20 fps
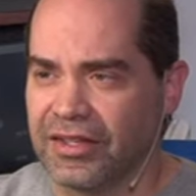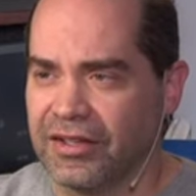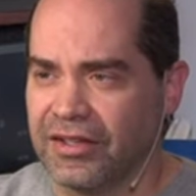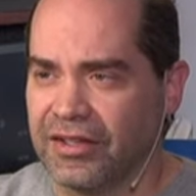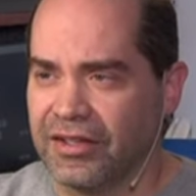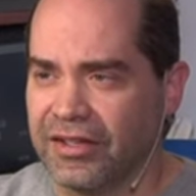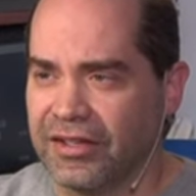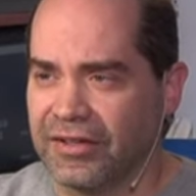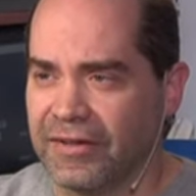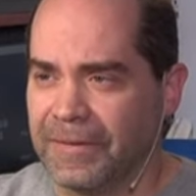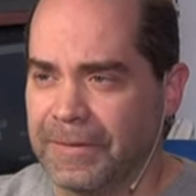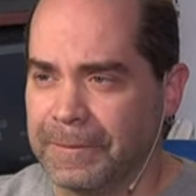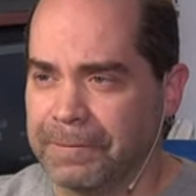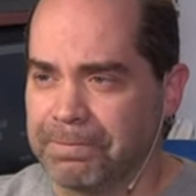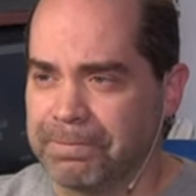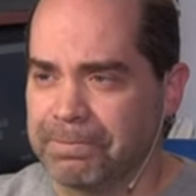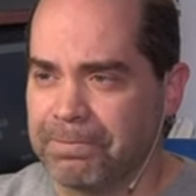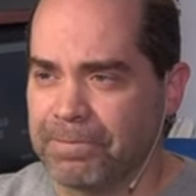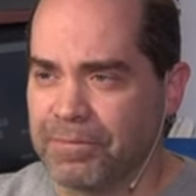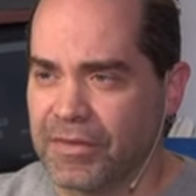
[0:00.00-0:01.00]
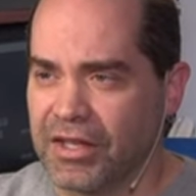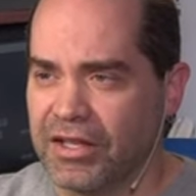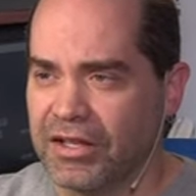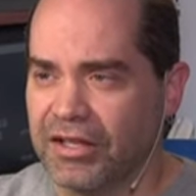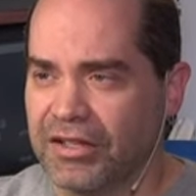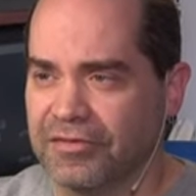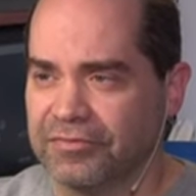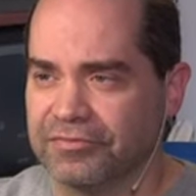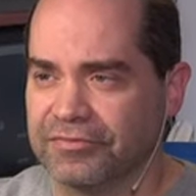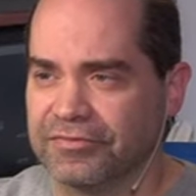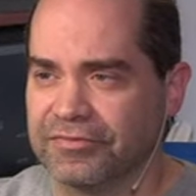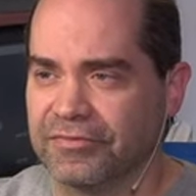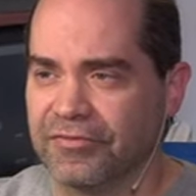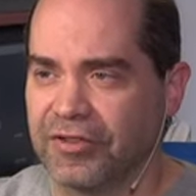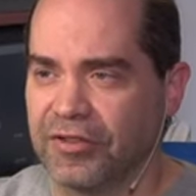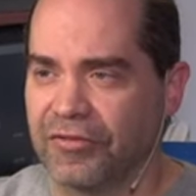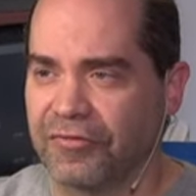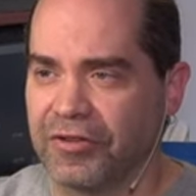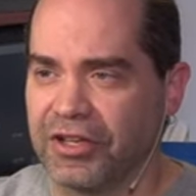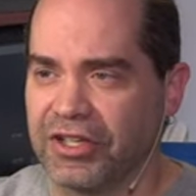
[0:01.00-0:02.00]
uh, and
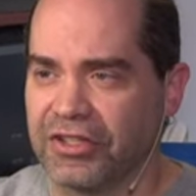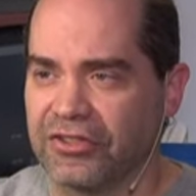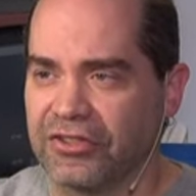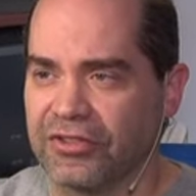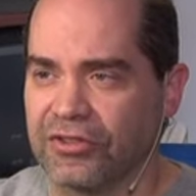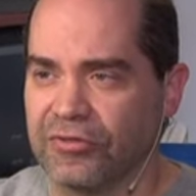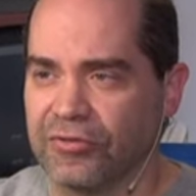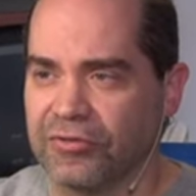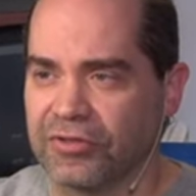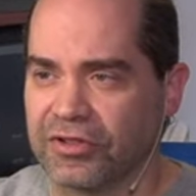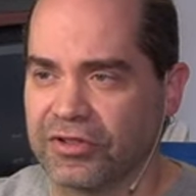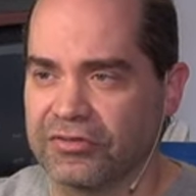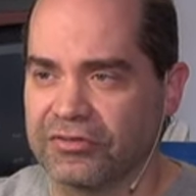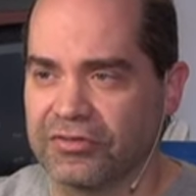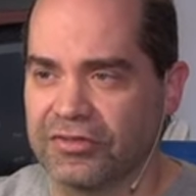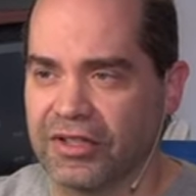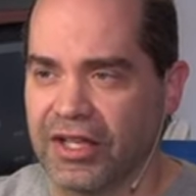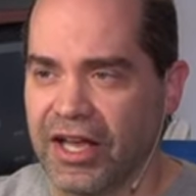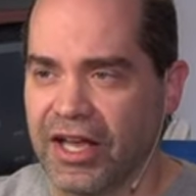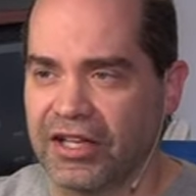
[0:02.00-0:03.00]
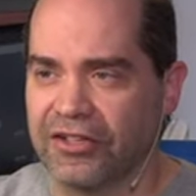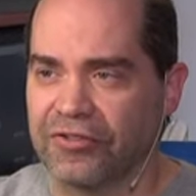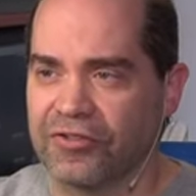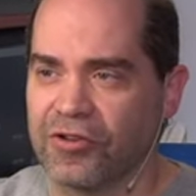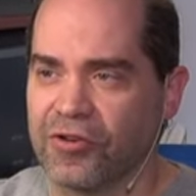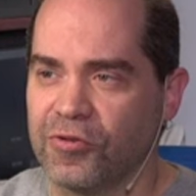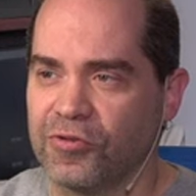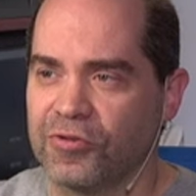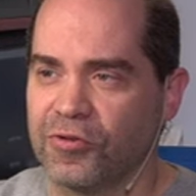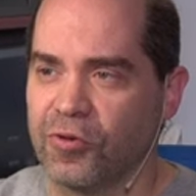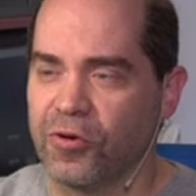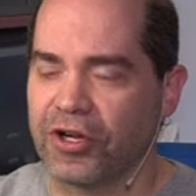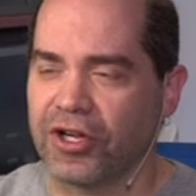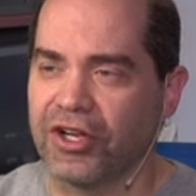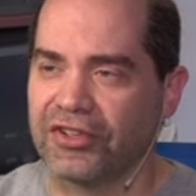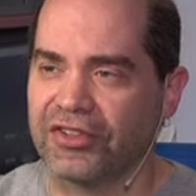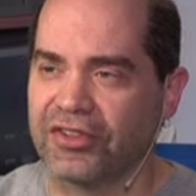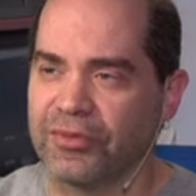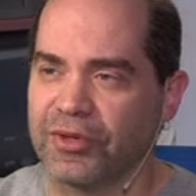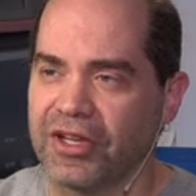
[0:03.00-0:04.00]
feel free to add your own or
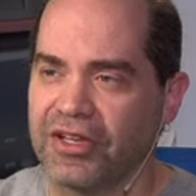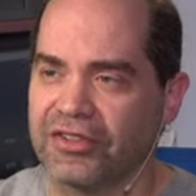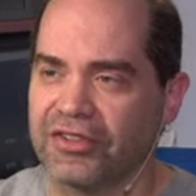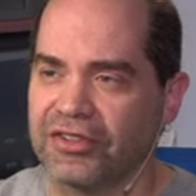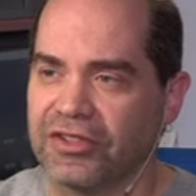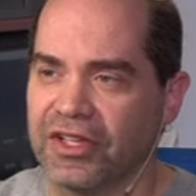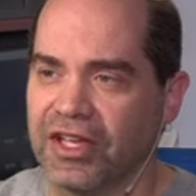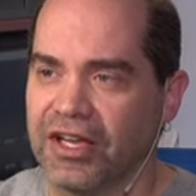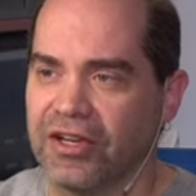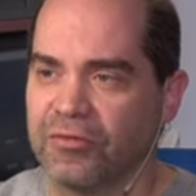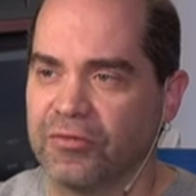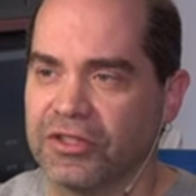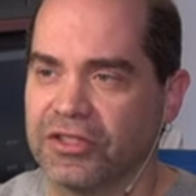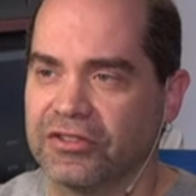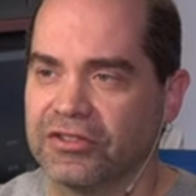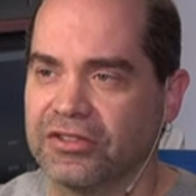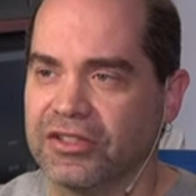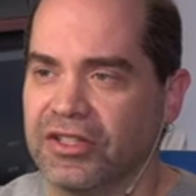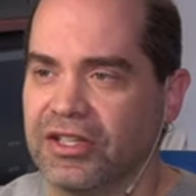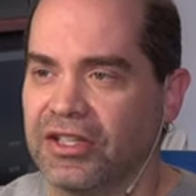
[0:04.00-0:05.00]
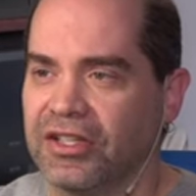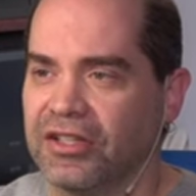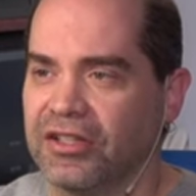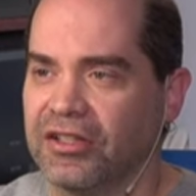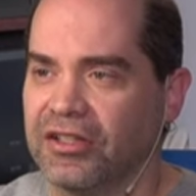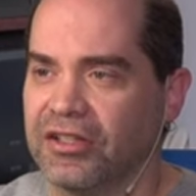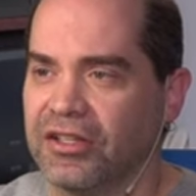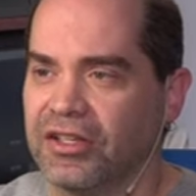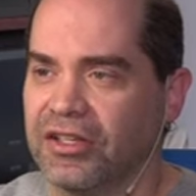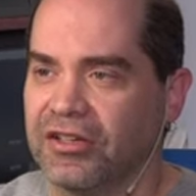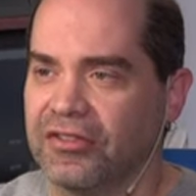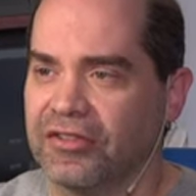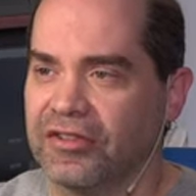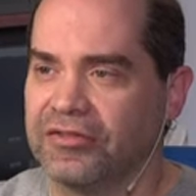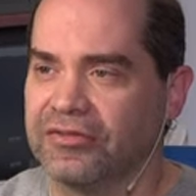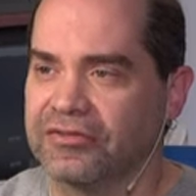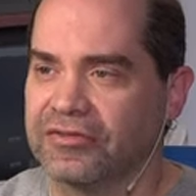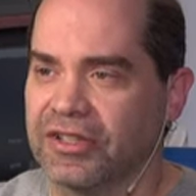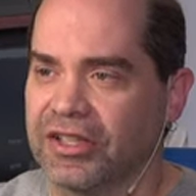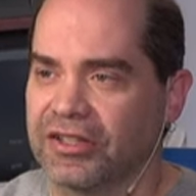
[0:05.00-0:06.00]
customize at will, uh,
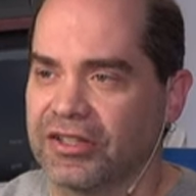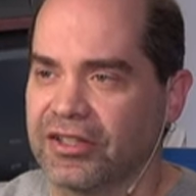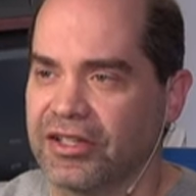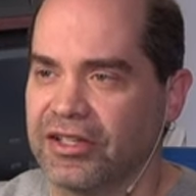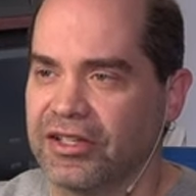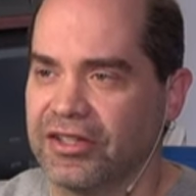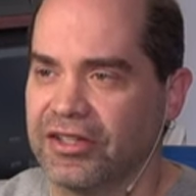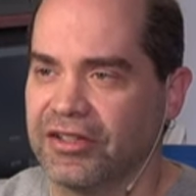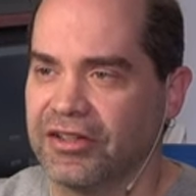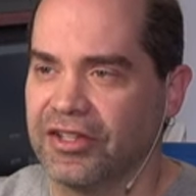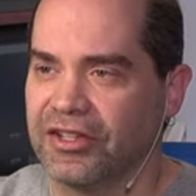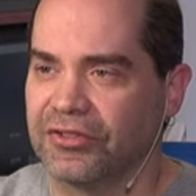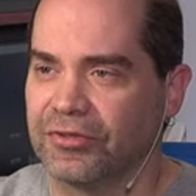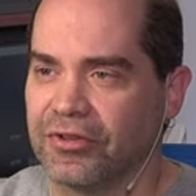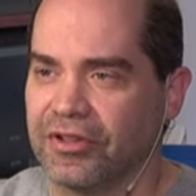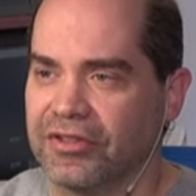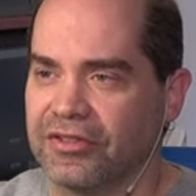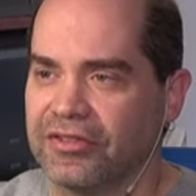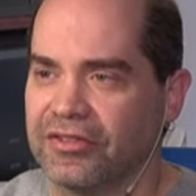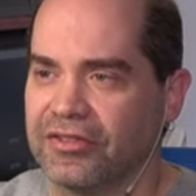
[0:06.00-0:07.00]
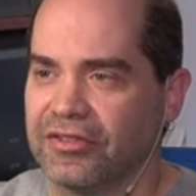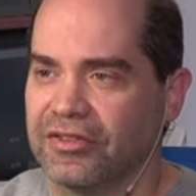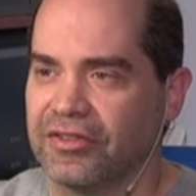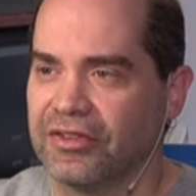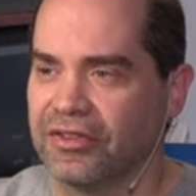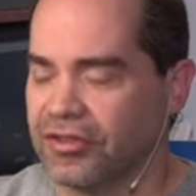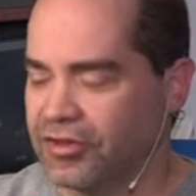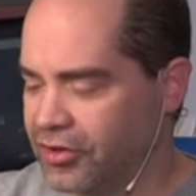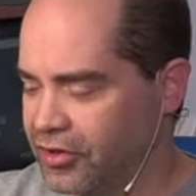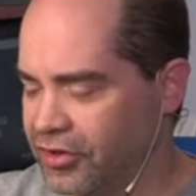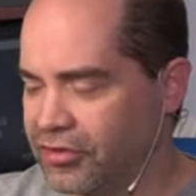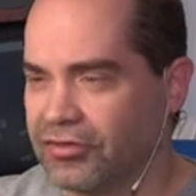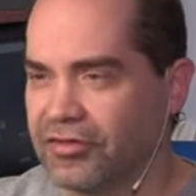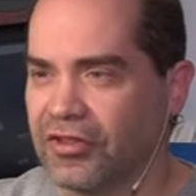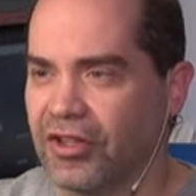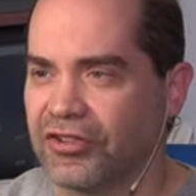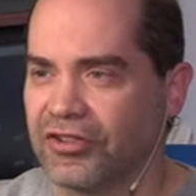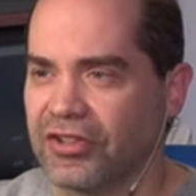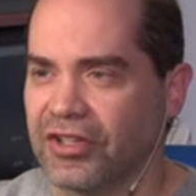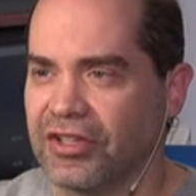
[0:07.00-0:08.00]
like uh, these
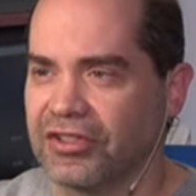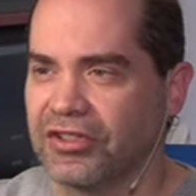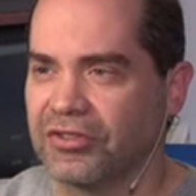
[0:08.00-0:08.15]
those that I just